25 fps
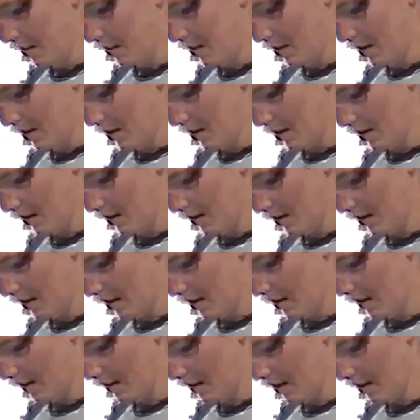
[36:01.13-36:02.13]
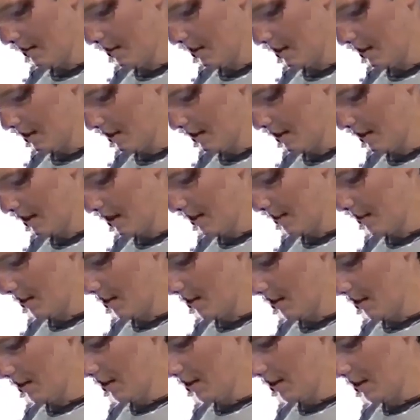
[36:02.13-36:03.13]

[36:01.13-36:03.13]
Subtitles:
I'm going to set a 5-minute timer.